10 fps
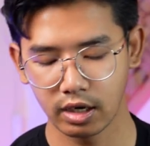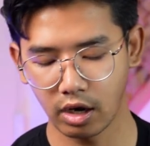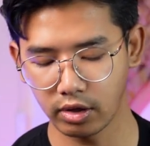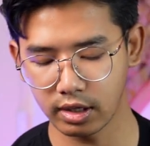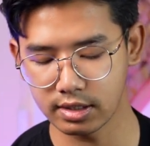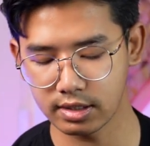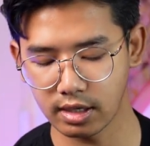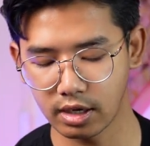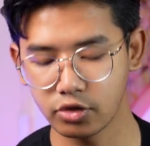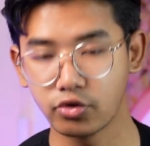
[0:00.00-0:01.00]
Now you can
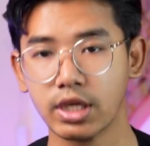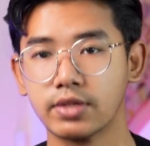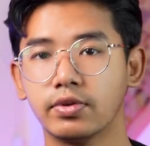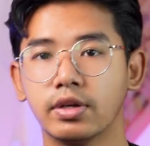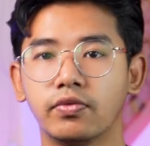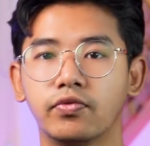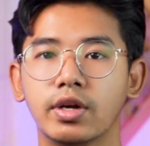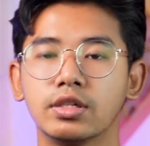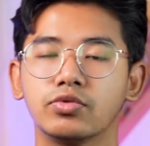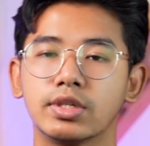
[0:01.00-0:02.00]
start transferring
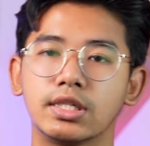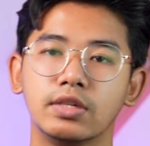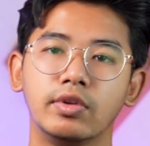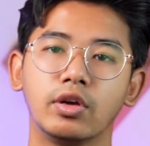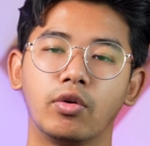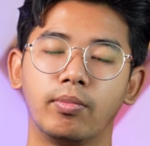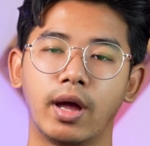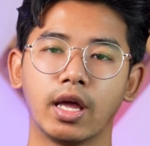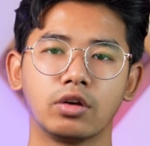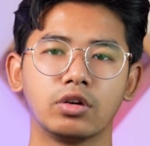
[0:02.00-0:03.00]
funds, receiving or
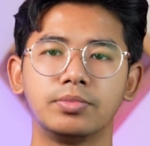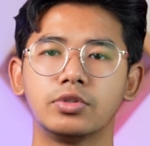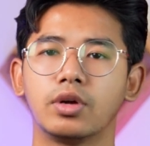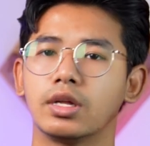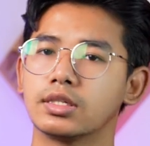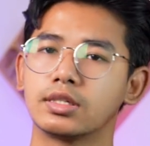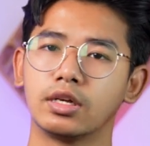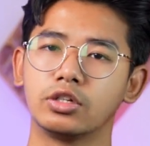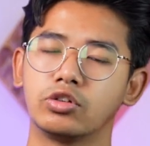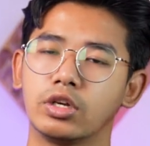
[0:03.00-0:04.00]
buying crypto and
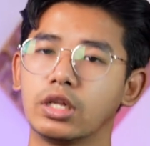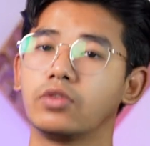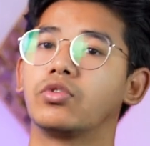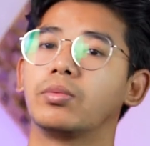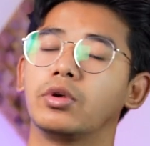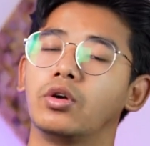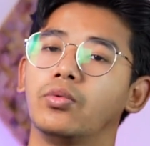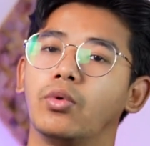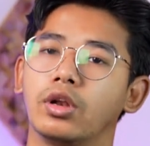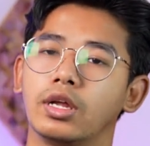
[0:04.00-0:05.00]
start trading from your
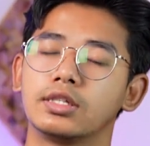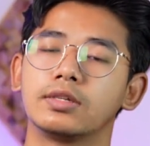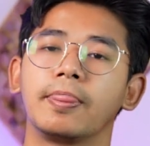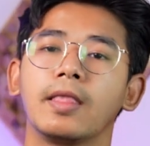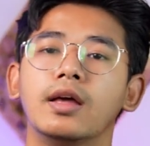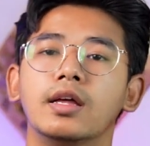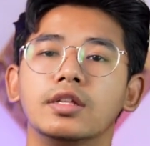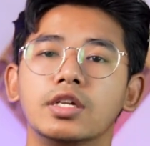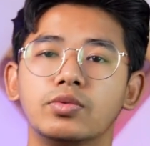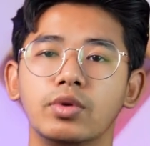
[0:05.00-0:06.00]
wallet.
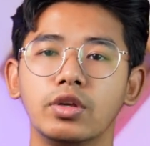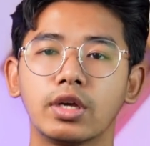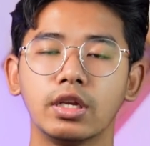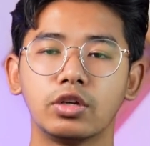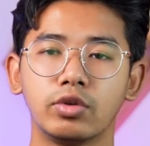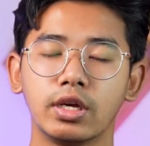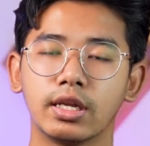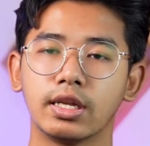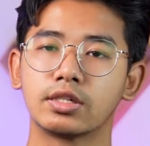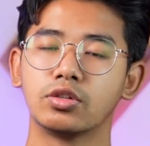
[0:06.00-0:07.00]
This way you can create
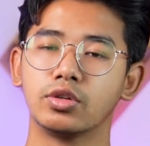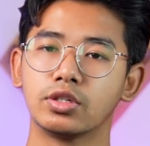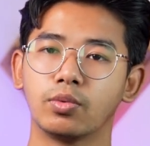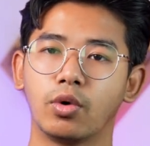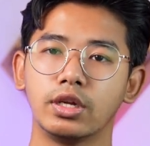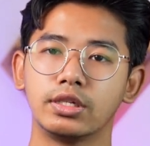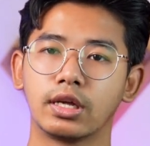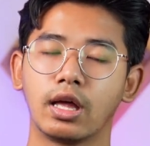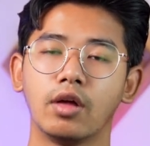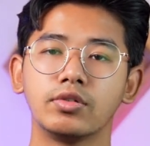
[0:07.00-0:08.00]
an Exodus wallet
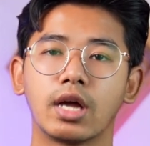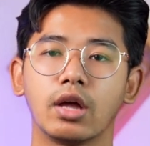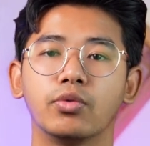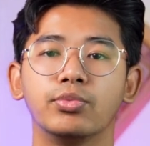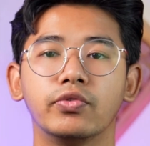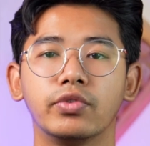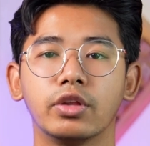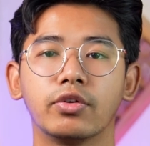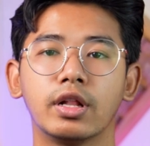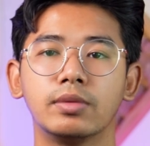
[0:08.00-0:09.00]
account. I hope the
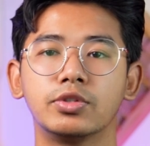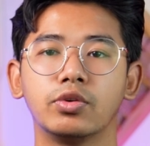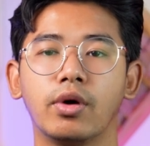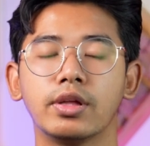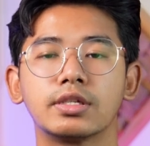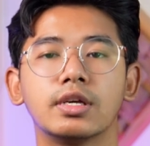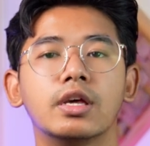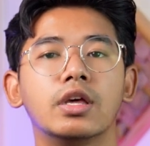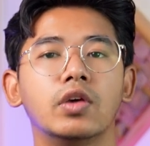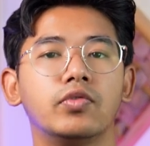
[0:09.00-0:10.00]
video helped you out.
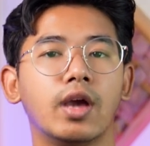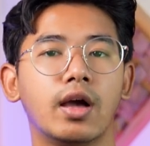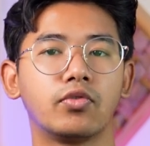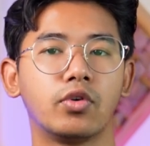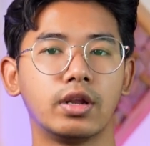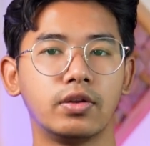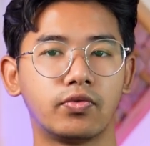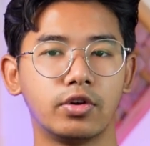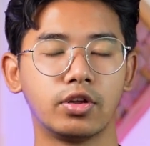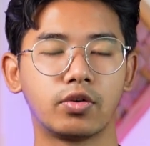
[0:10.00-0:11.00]
If you have got any
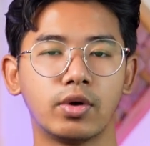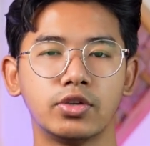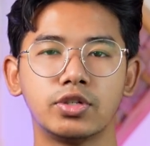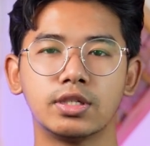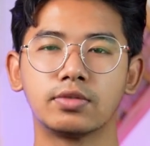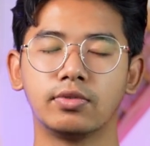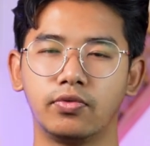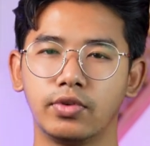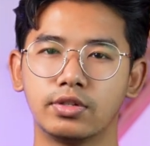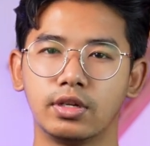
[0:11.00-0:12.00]
further questions, feel
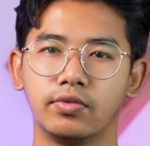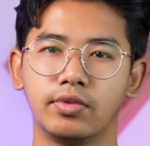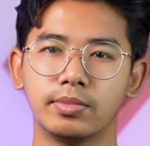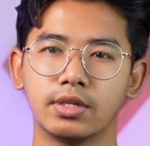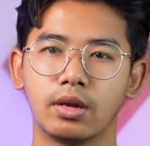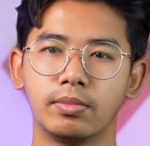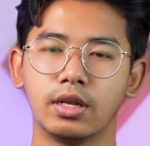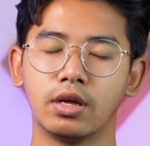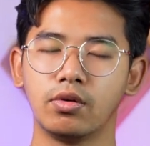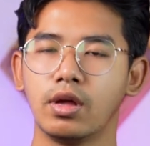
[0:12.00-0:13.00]
free to leave them down
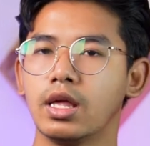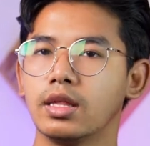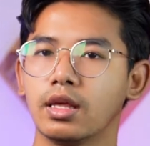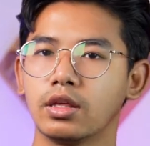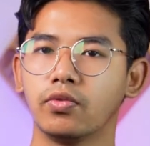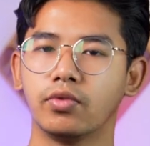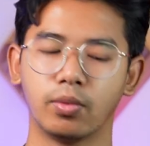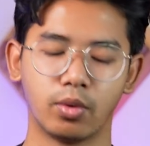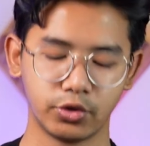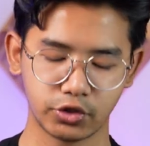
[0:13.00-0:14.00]
below. Thank you for
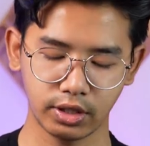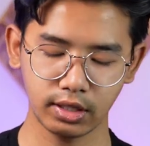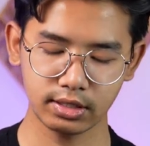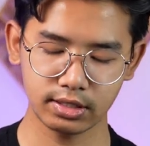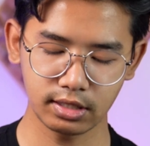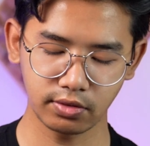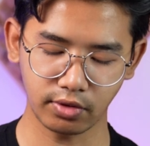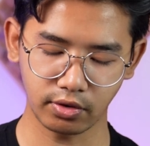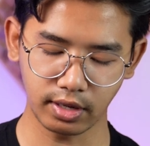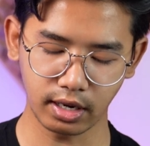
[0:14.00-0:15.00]
watching till the
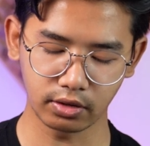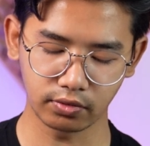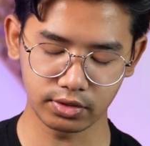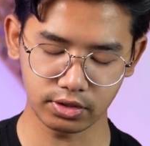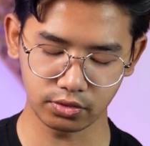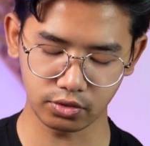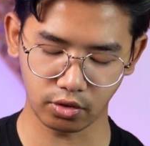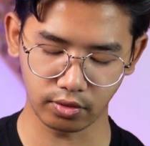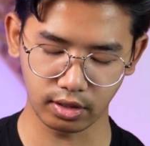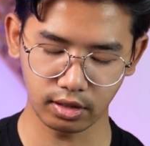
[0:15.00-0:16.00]
very end of this
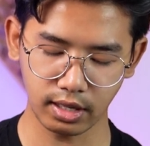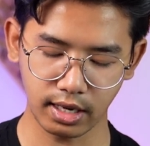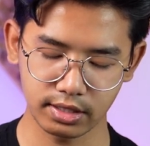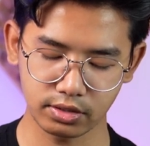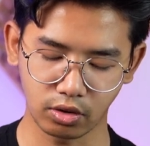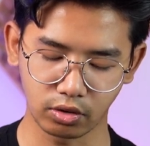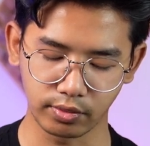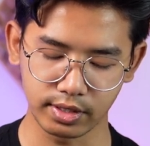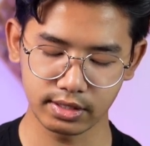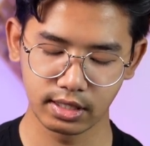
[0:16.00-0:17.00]
tutorial and as
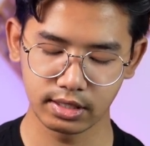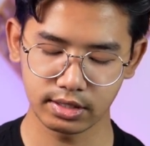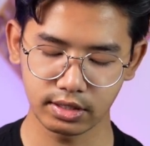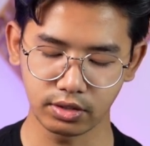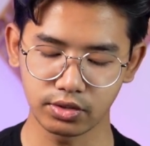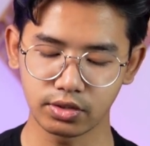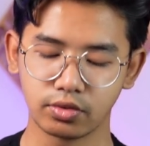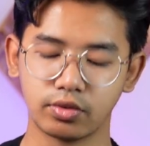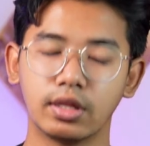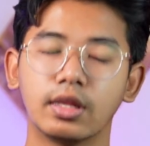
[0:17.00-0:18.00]
always, see you
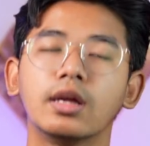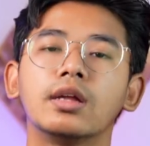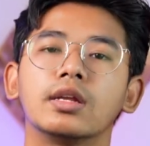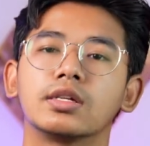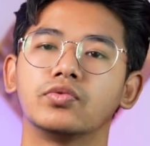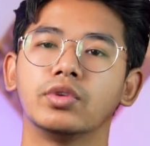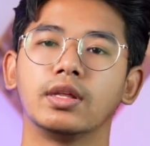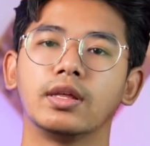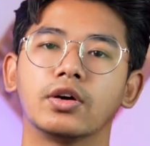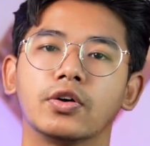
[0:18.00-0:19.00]
soon in the next
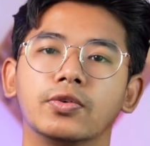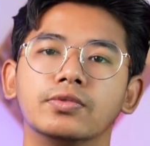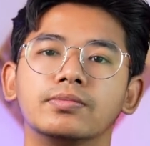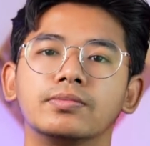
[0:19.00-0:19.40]
video.